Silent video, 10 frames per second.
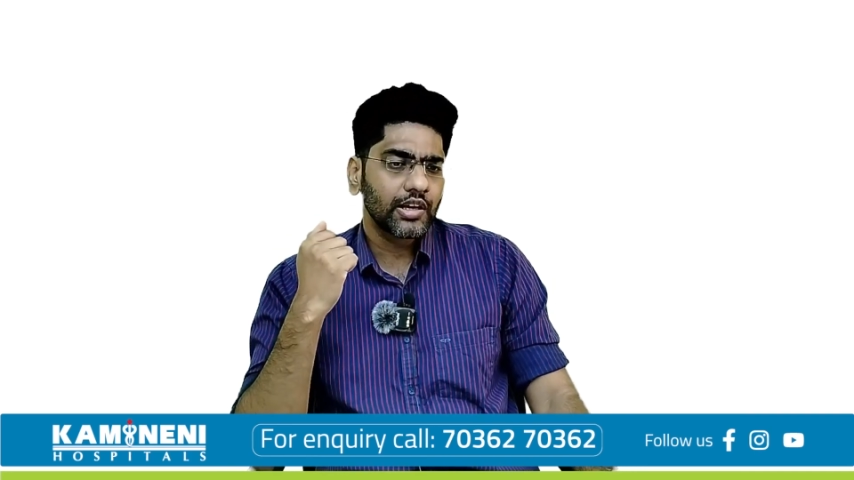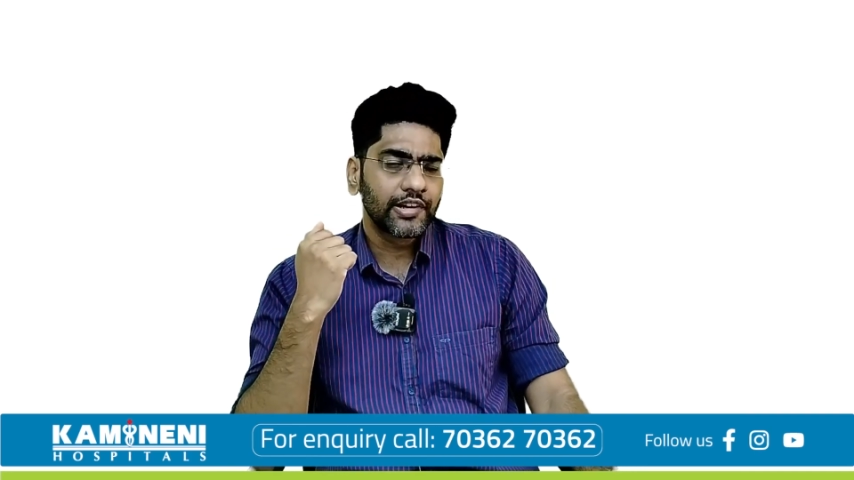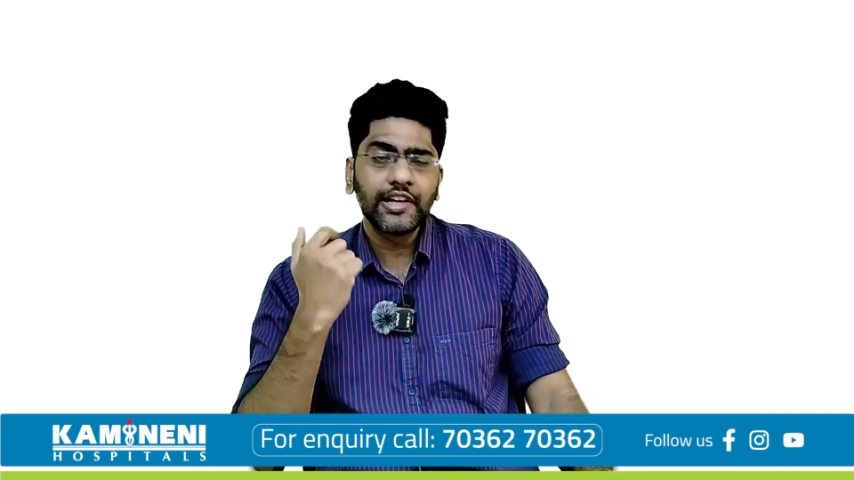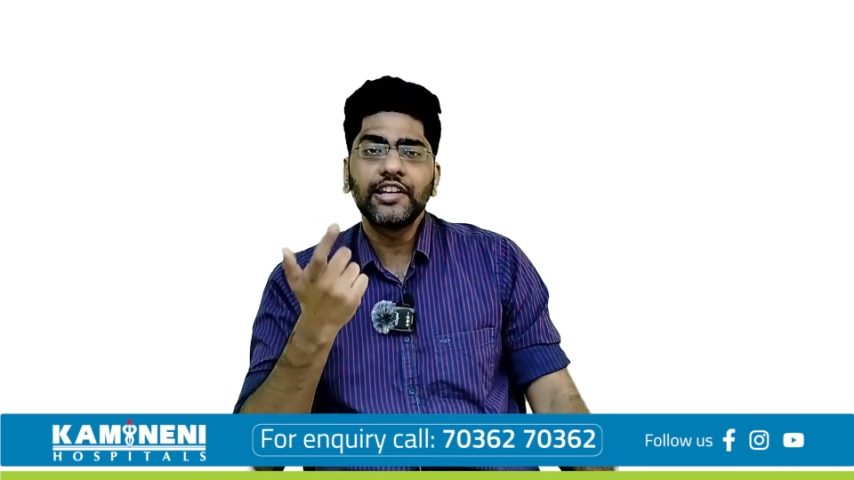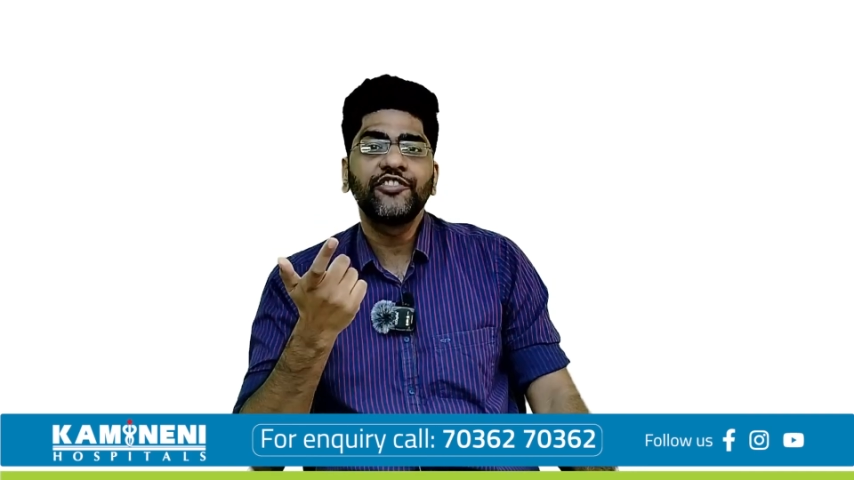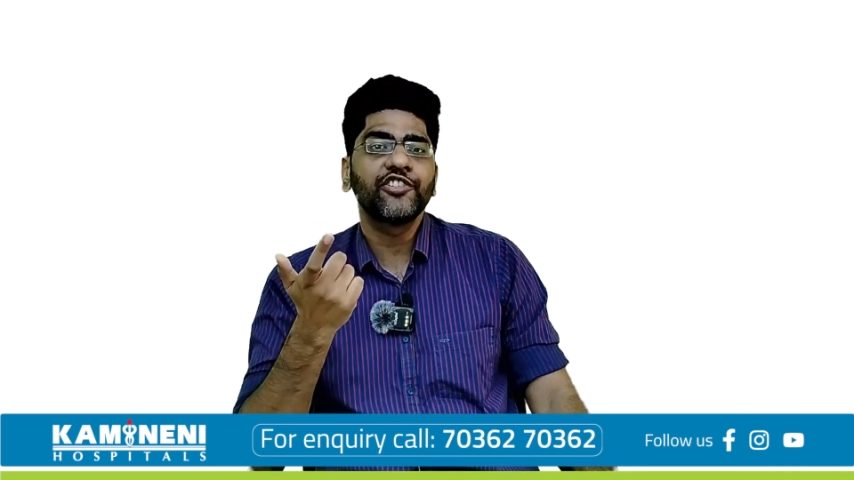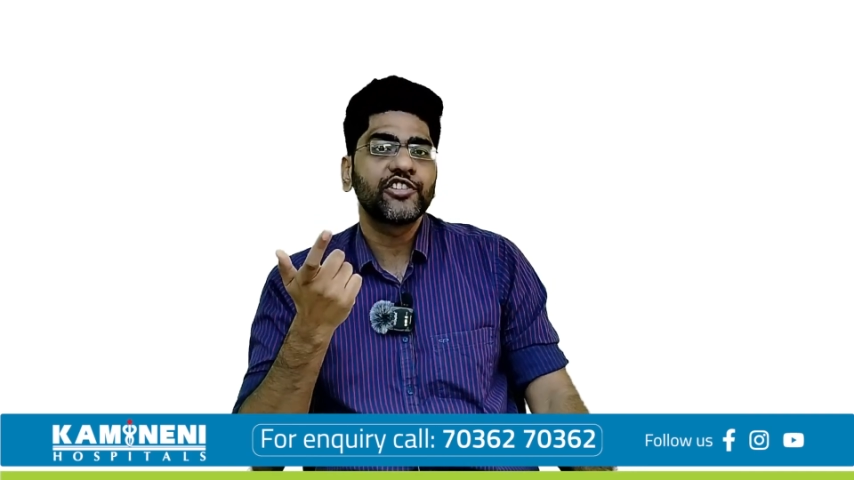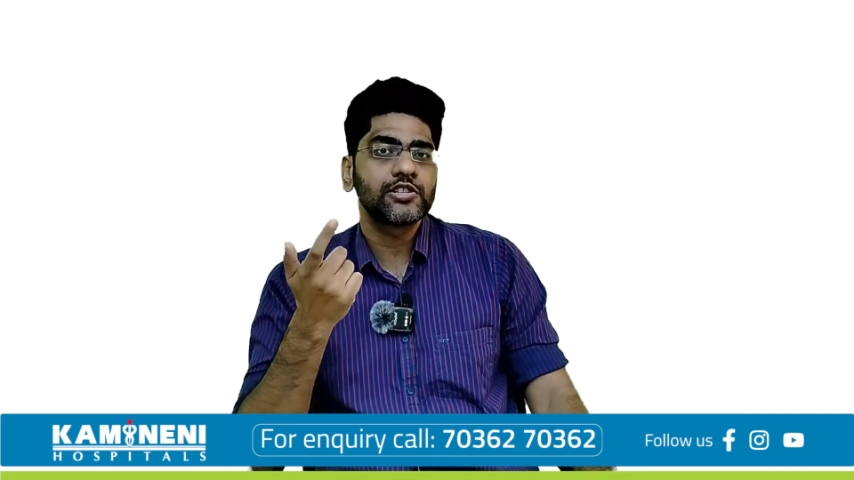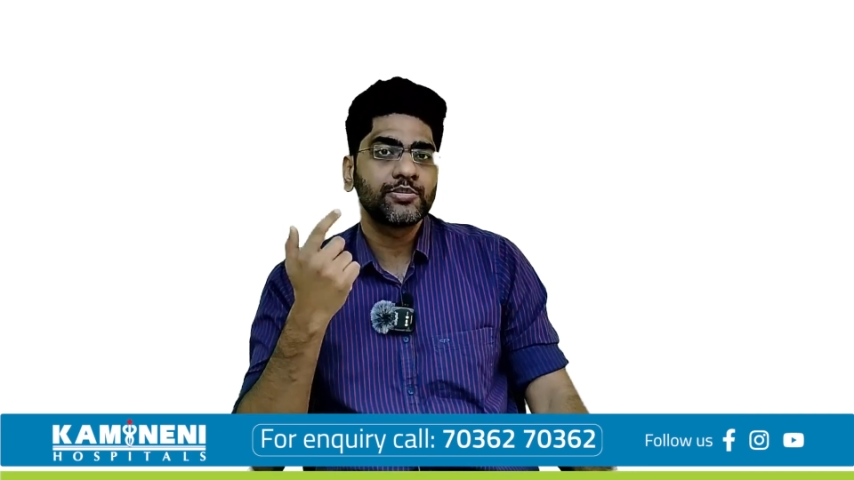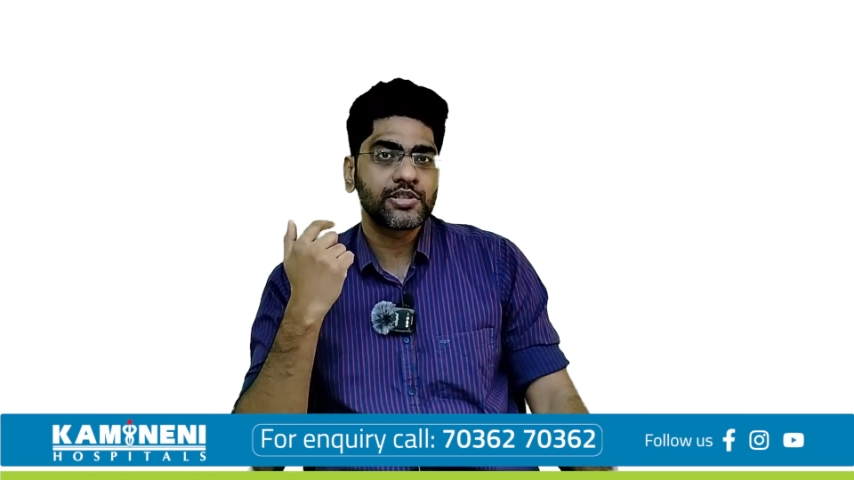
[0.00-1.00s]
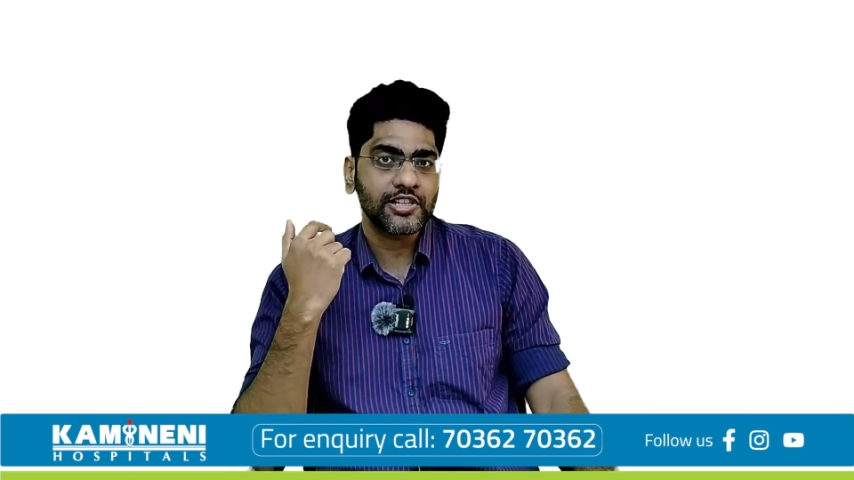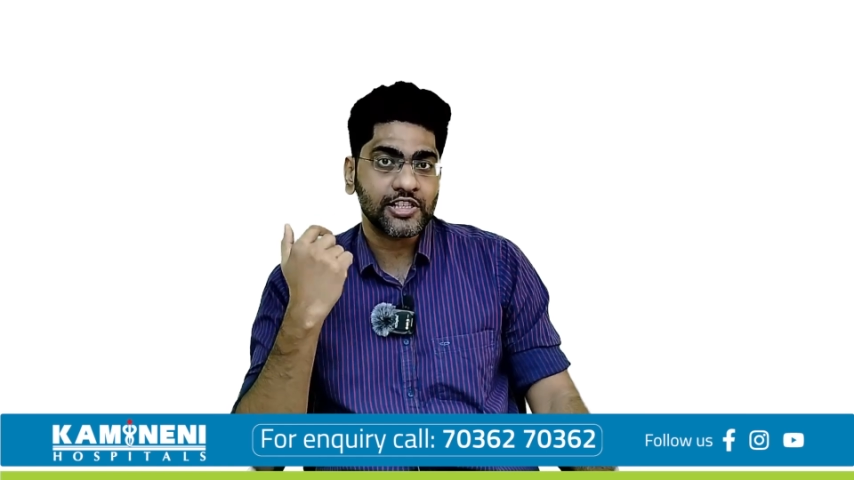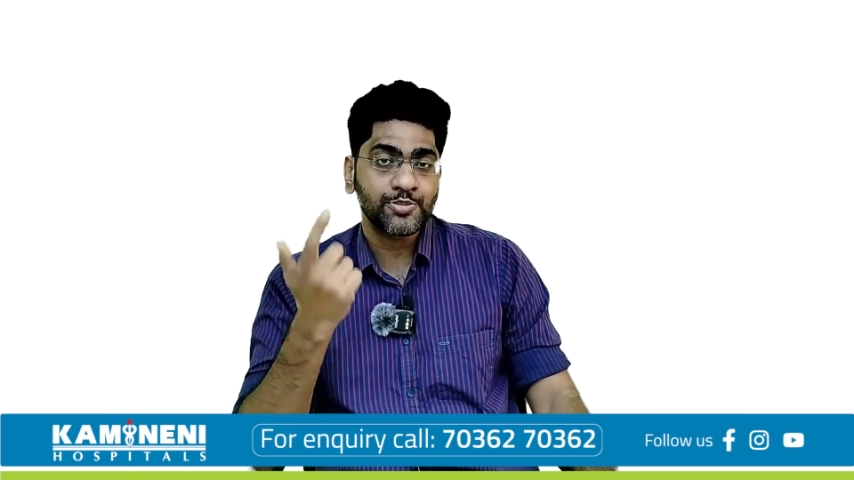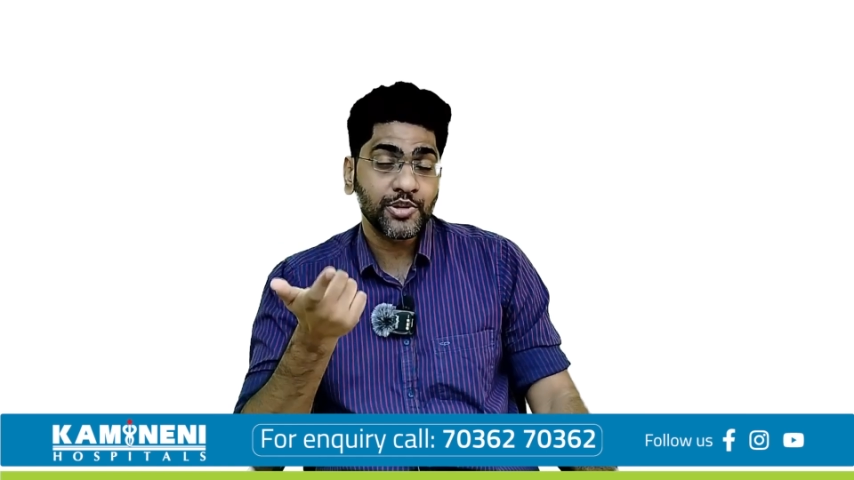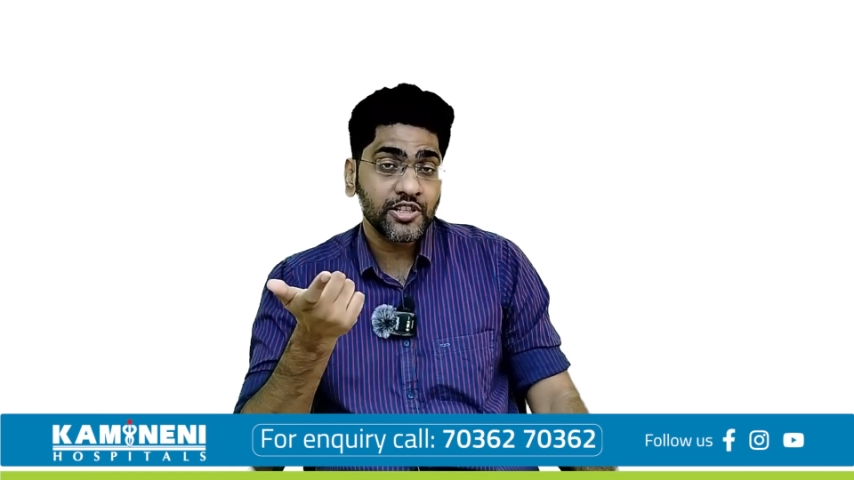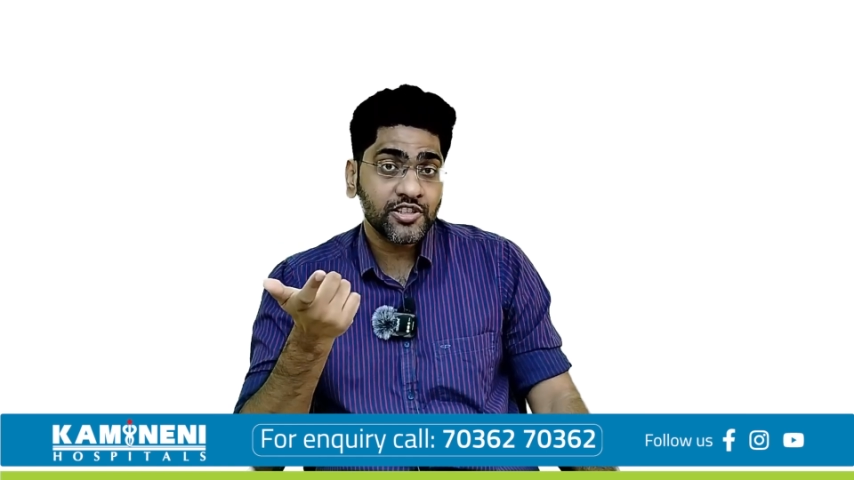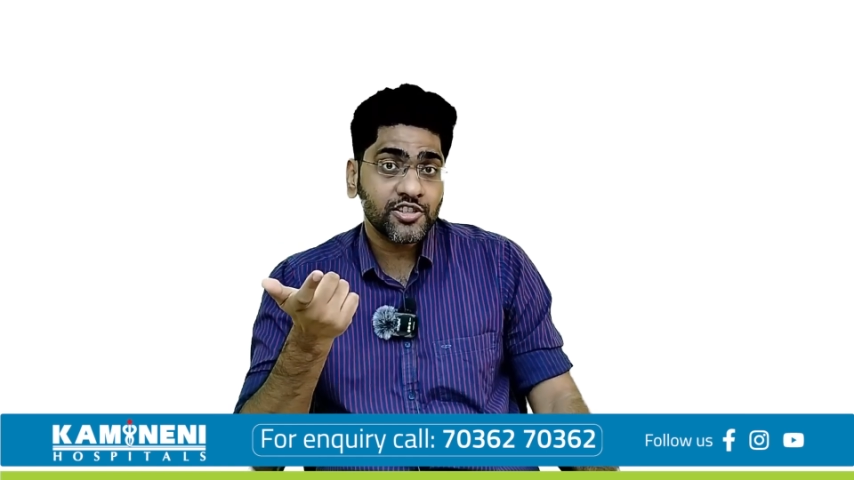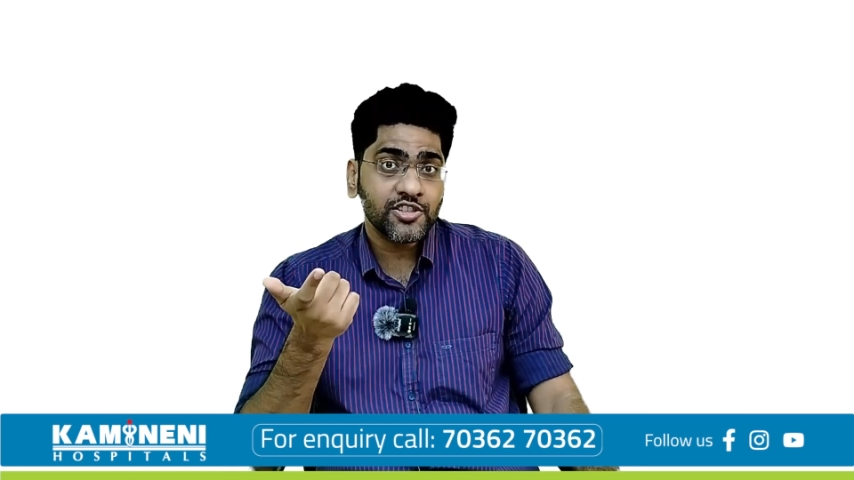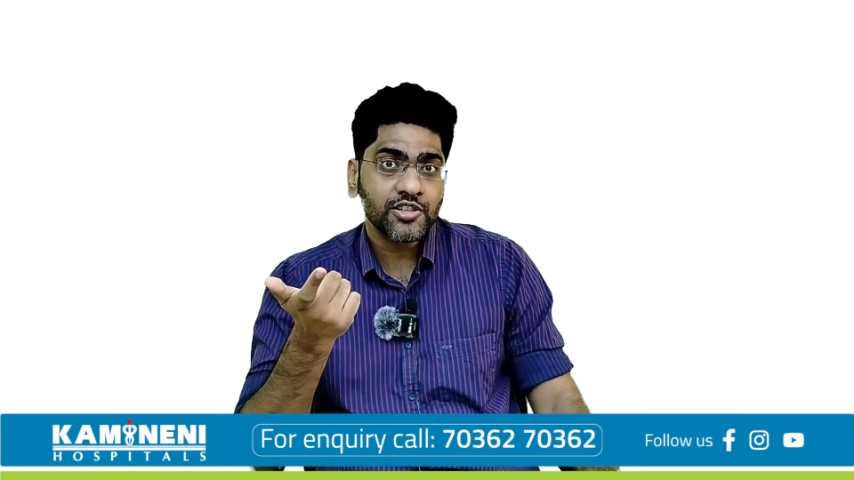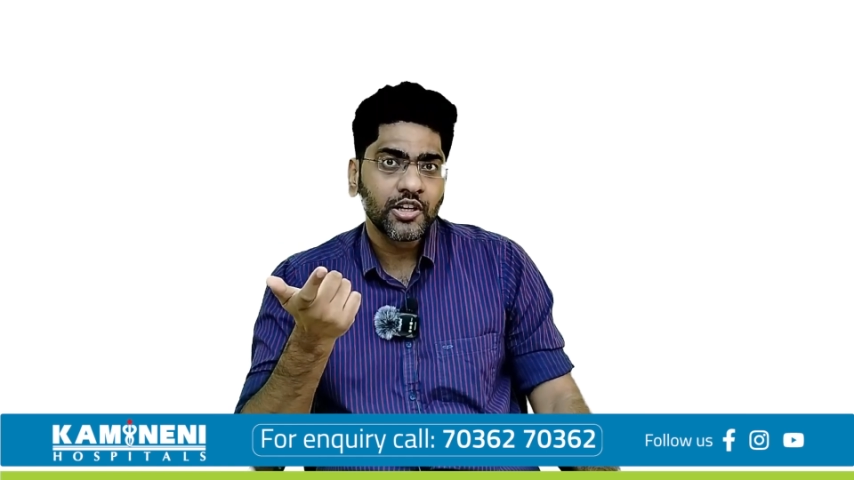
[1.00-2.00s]
green leafy vegetables such as
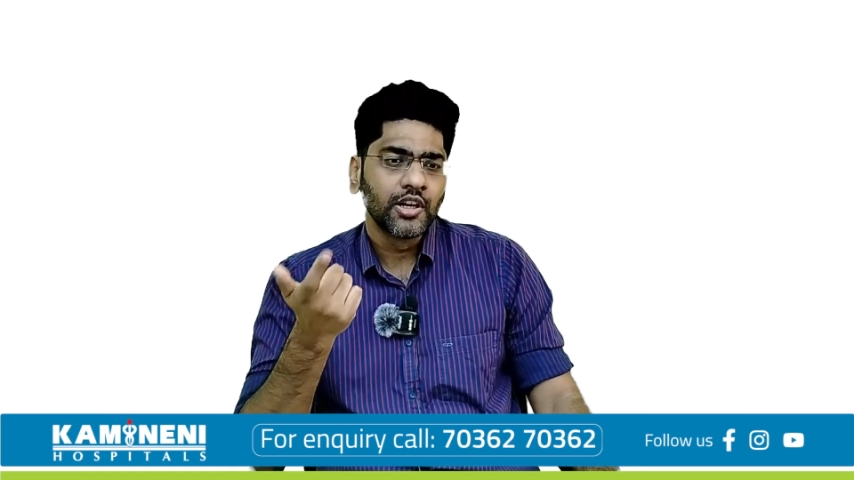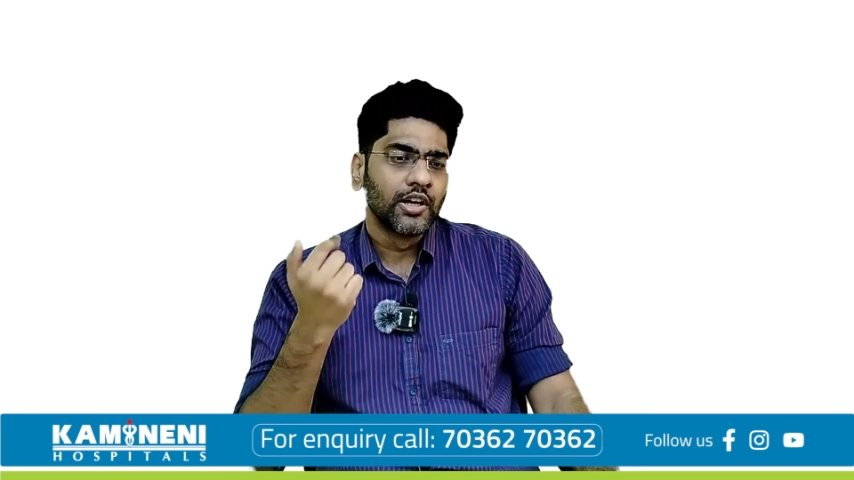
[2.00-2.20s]
spinach,